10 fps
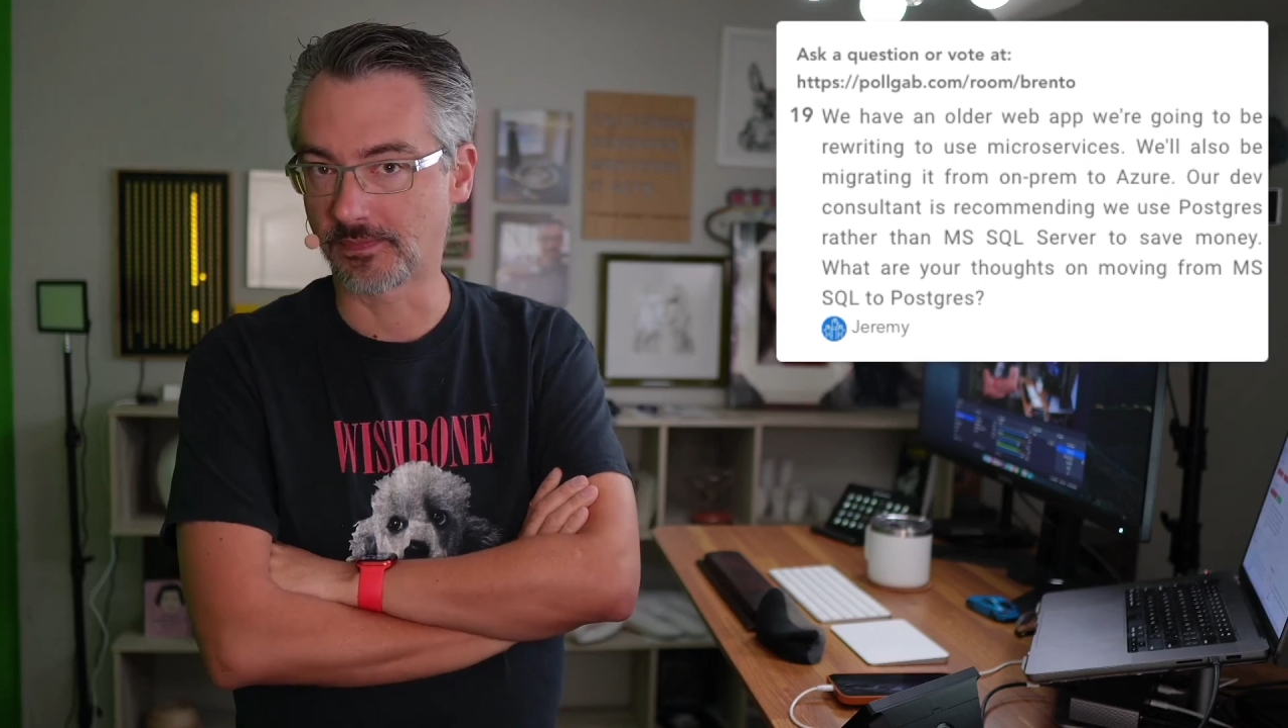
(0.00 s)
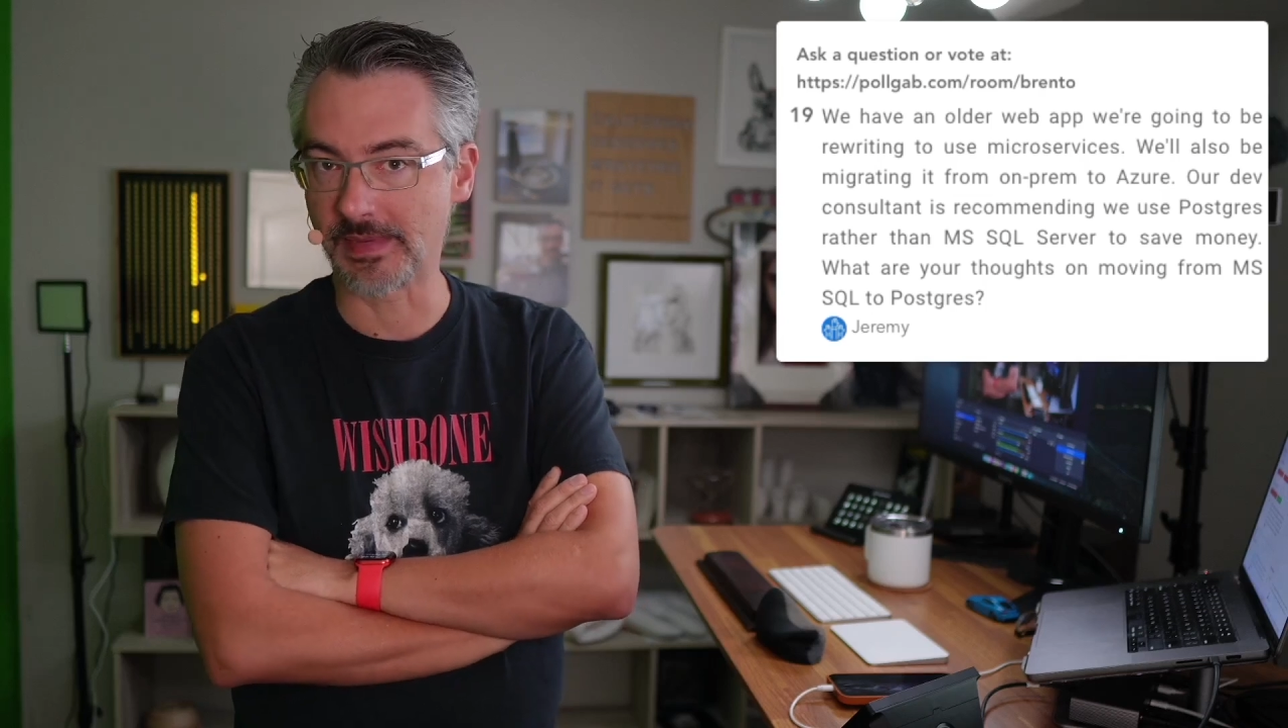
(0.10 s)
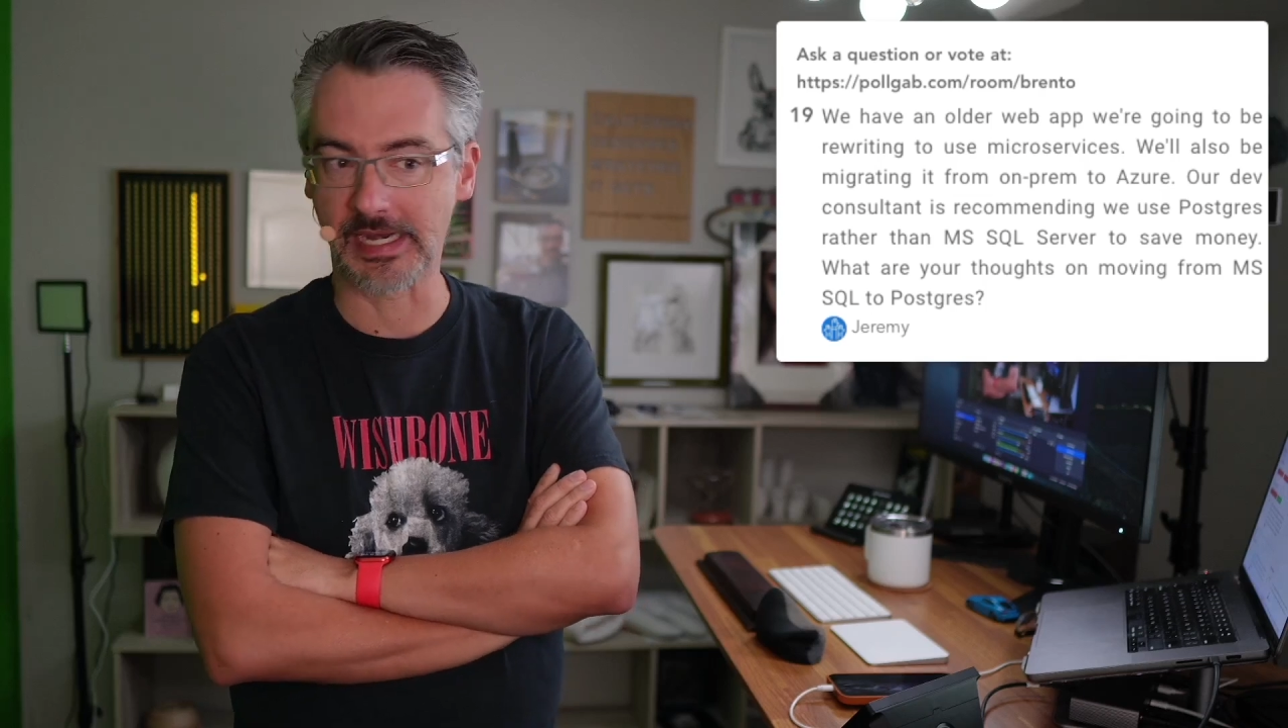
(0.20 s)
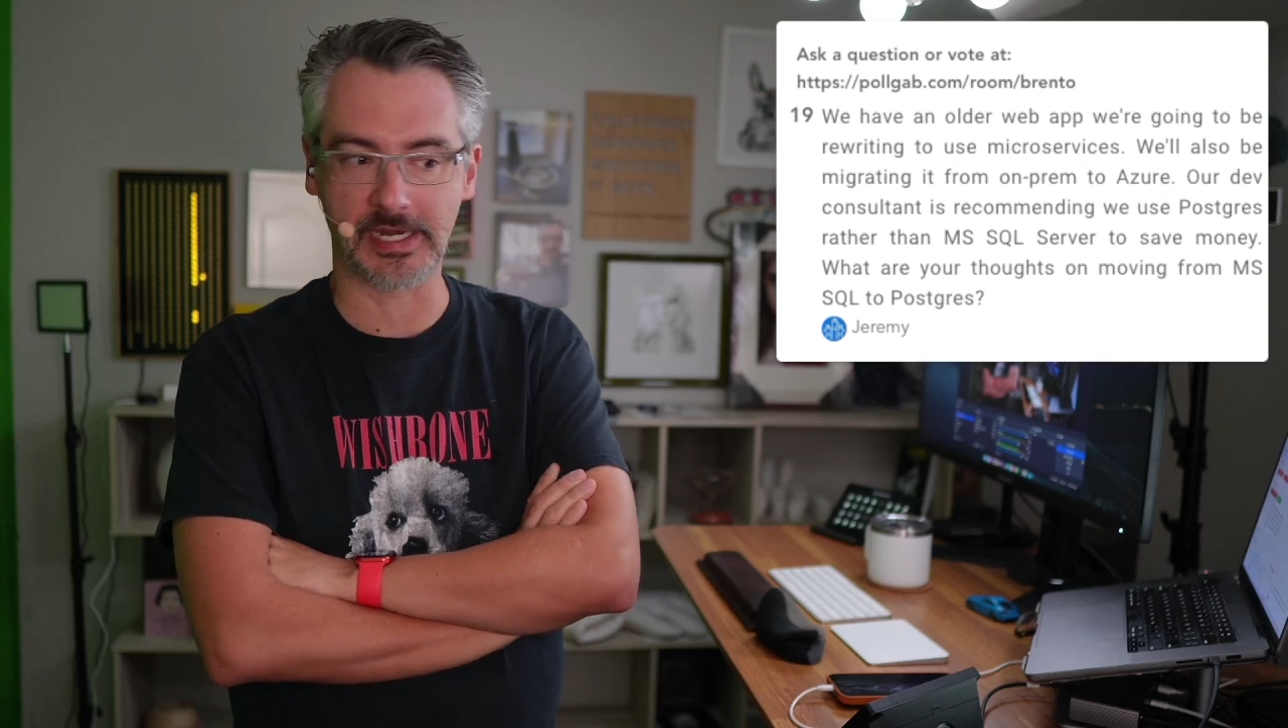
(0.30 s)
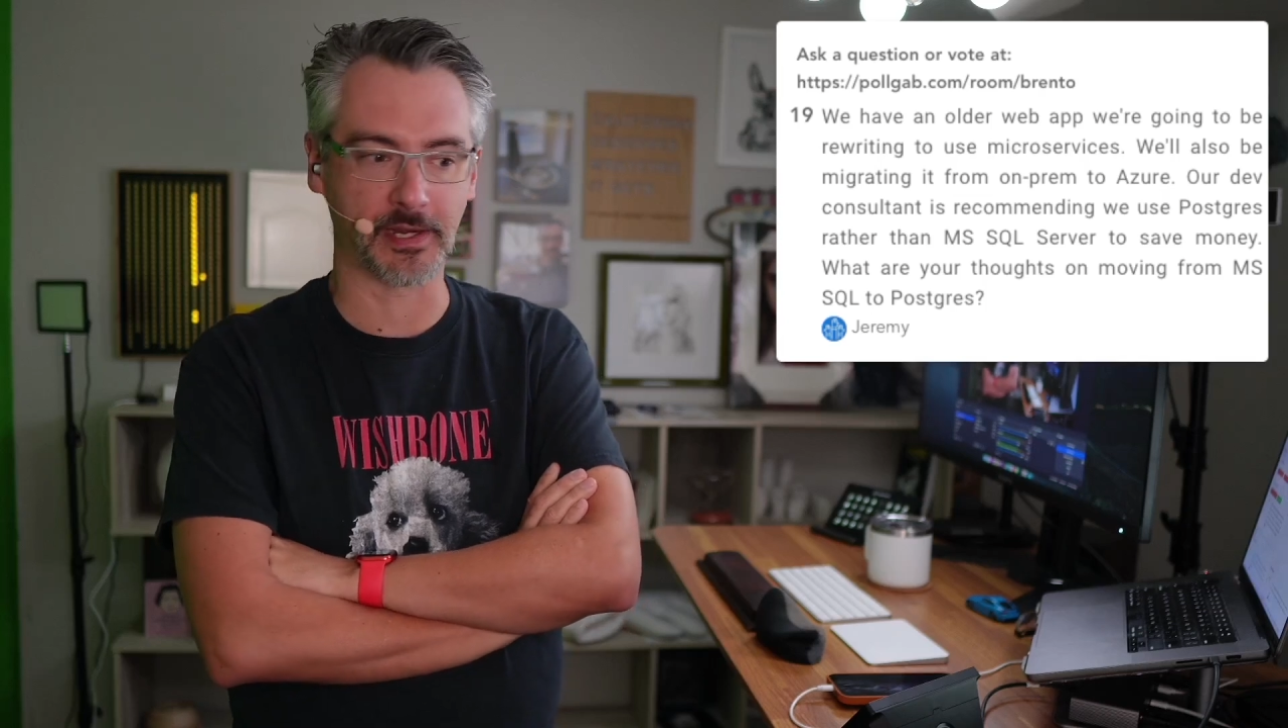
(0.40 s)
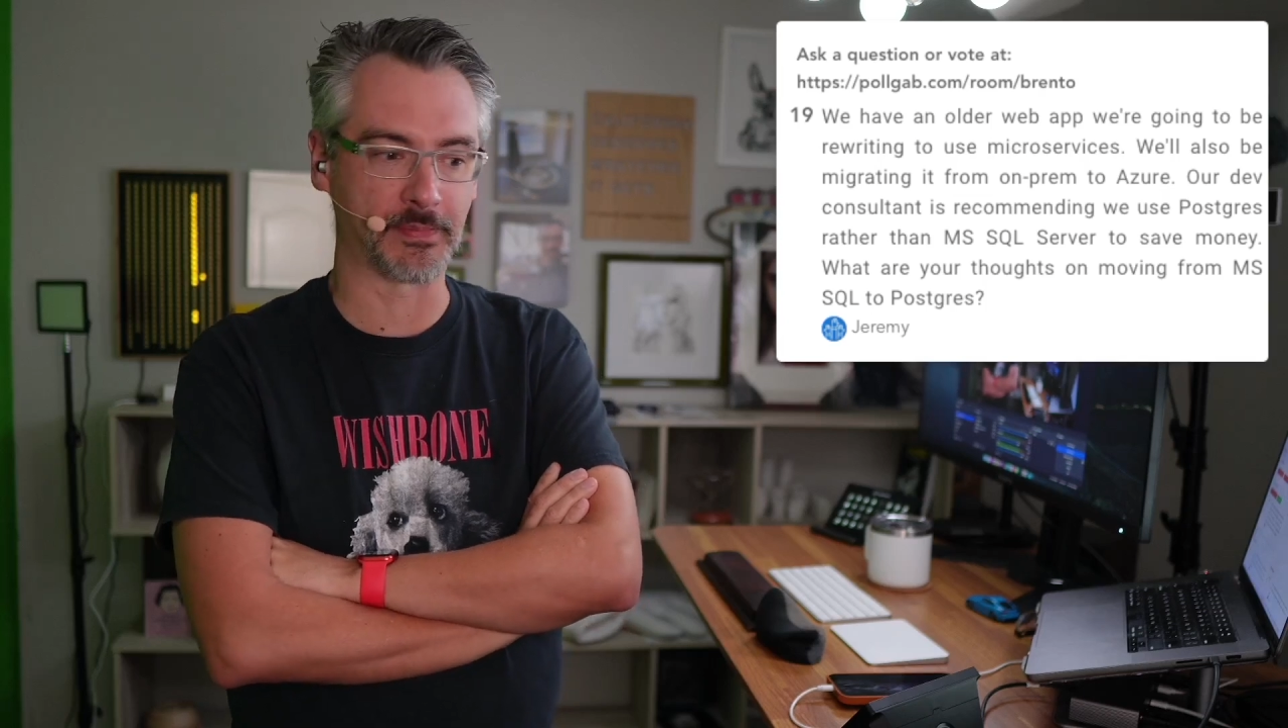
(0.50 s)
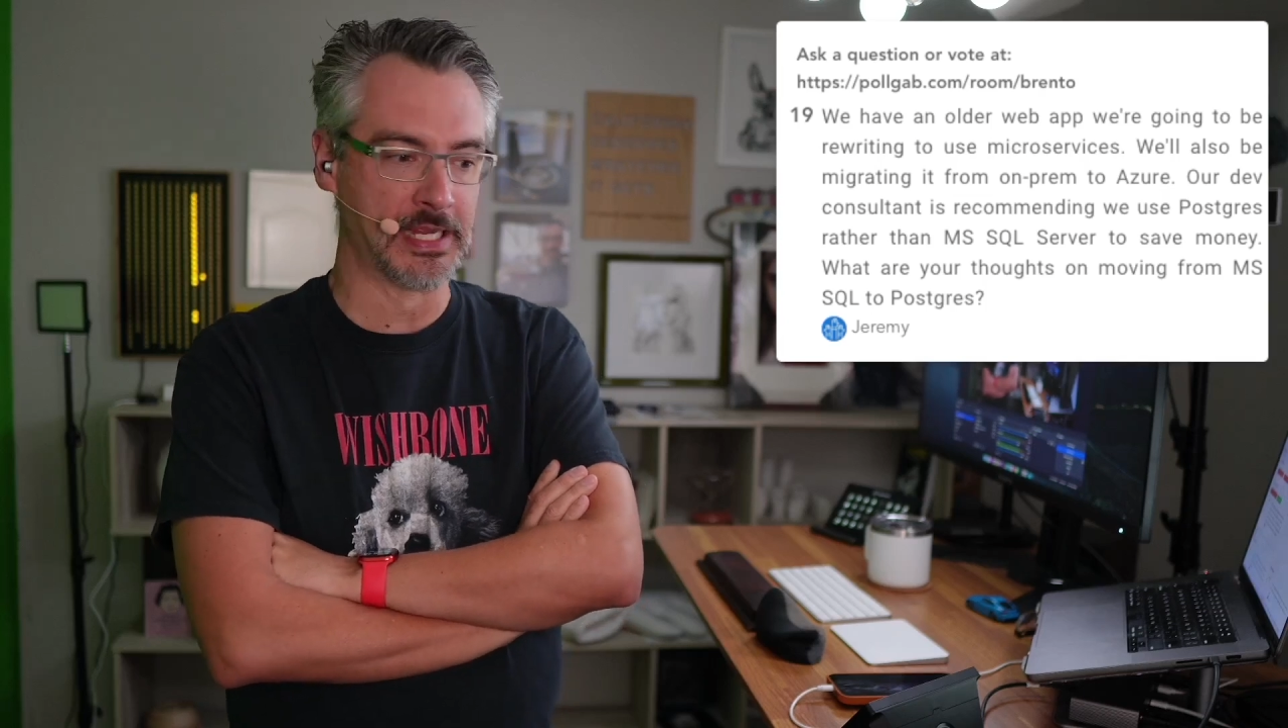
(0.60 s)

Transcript: me and him.